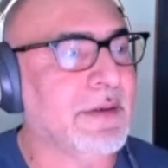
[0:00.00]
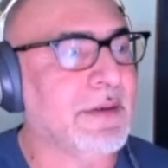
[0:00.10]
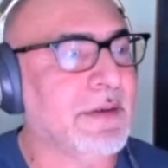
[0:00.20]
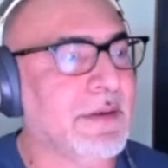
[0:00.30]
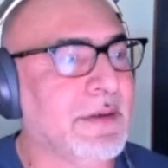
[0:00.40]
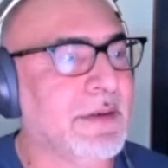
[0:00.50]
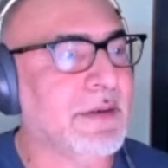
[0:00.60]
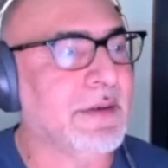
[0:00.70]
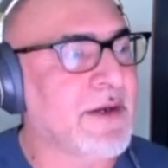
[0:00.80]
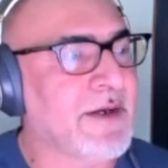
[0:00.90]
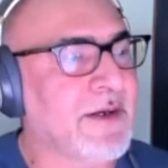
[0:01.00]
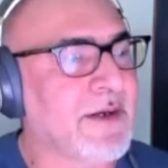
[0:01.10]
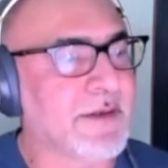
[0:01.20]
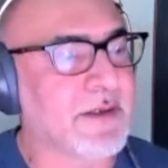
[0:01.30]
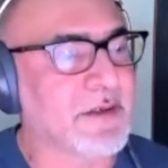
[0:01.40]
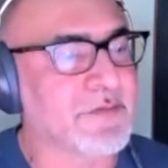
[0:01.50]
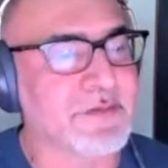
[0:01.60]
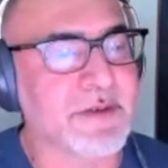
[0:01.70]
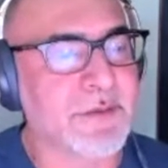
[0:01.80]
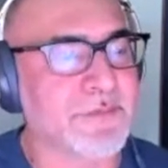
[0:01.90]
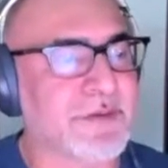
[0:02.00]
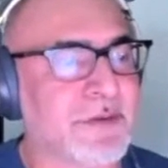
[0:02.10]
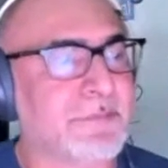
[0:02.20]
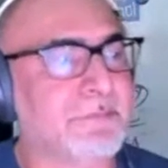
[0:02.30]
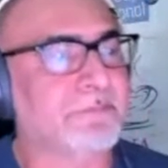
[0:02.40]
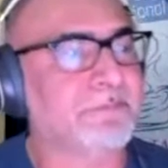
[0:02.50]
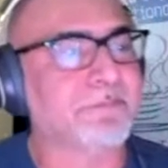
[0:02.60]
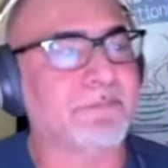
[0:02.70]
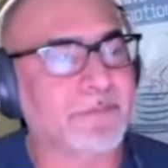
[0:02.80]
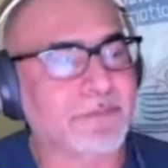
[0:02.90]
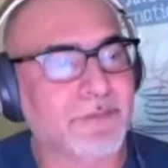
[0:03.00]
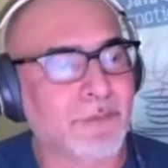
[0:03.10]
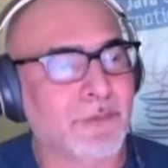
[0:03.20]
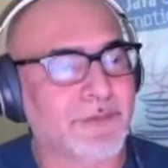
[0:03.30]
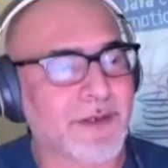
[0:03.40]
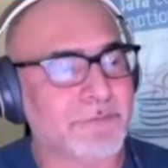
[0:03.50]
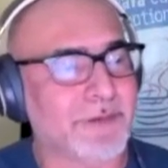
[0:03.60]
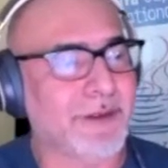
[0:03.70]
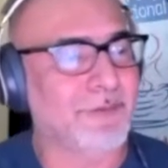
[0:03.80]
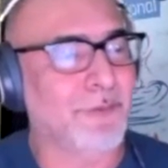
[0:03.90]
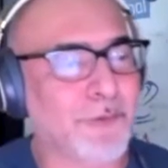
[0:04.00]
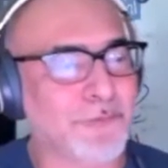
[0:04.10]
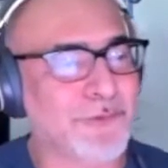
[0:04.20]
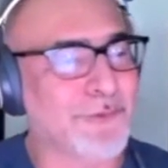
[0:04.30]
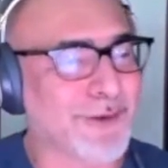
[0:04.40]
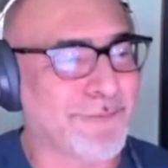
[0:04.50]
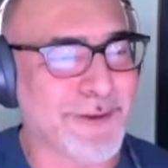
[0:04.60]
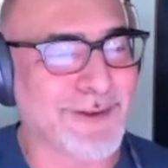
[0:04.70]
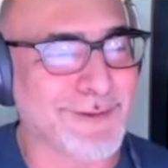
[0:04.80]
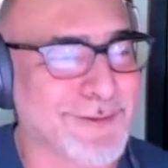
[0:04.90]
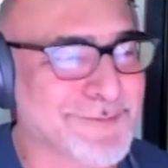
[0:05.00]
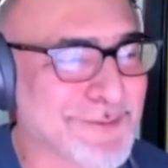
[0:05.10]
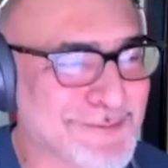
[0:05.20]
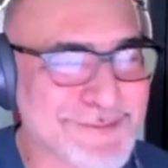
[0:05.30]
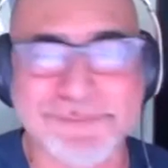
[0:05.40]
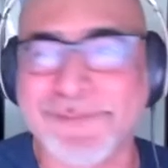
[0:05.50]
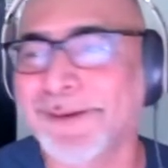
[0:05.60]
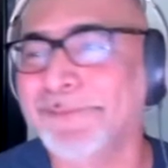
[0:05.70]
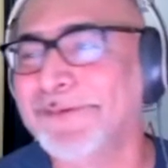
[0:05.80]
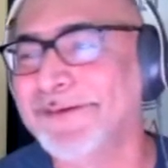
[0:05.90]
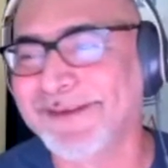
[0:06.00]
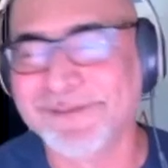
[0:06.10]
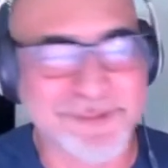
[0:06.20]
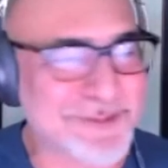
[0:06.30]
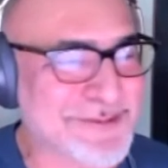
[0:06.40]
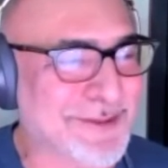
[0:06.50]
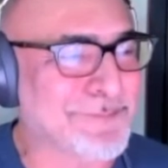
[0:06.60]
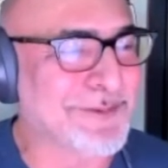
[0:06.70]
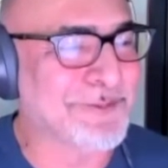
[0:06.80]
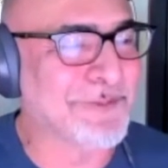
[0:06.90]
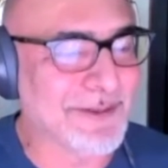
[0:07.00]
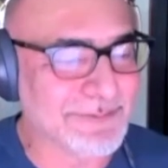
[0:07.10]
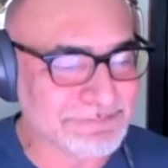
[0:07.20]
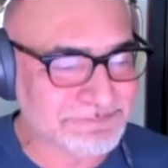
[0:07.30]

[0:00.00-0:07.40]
I should have actually created a cluster ahead of time, knowing that all of you are creating cluster at the same time, so it's going to take me a little while.